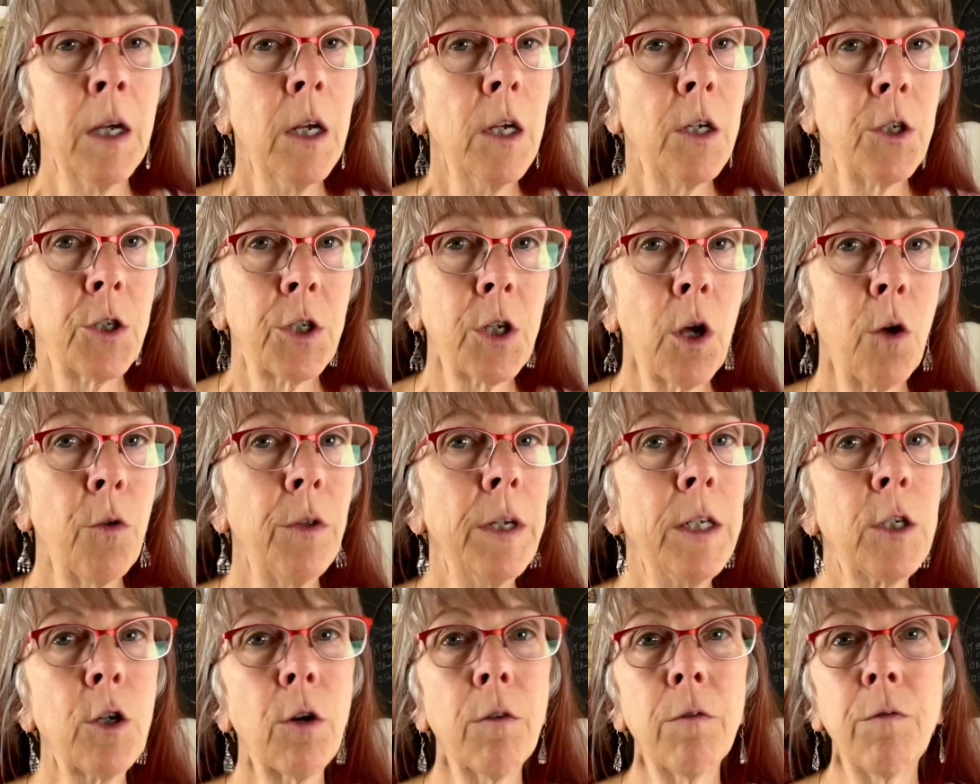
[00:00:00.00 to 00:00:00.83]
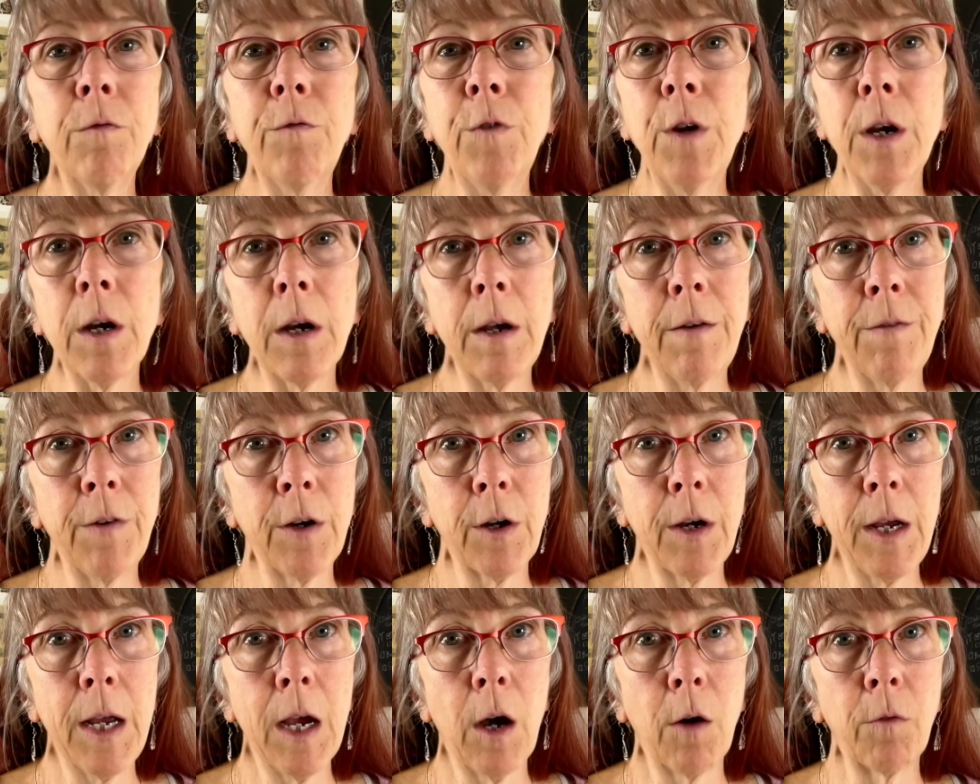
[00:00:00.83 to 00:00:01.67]
So these are very,
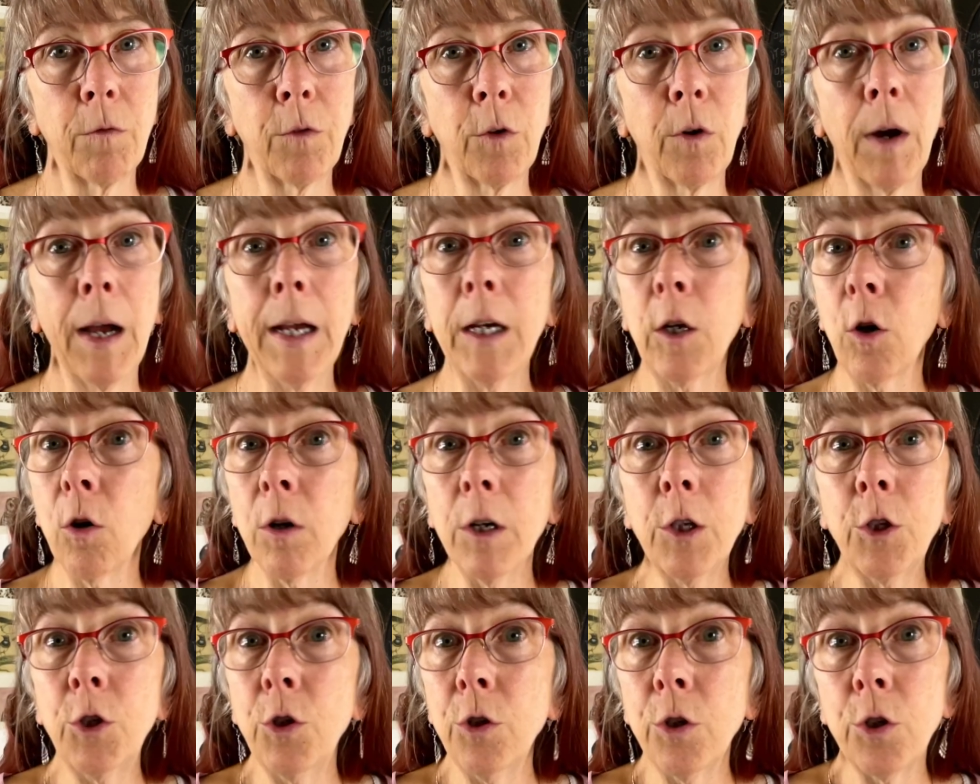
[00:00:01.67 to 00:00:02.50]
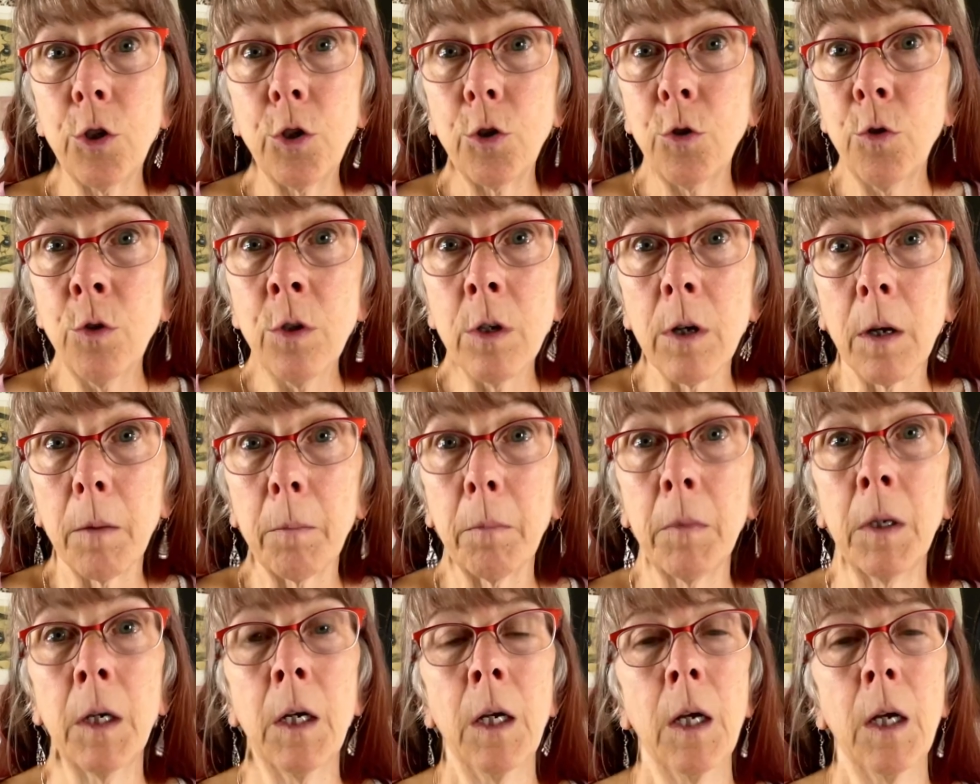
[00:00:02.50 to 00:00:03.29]
very helpful. I encourage you to do them,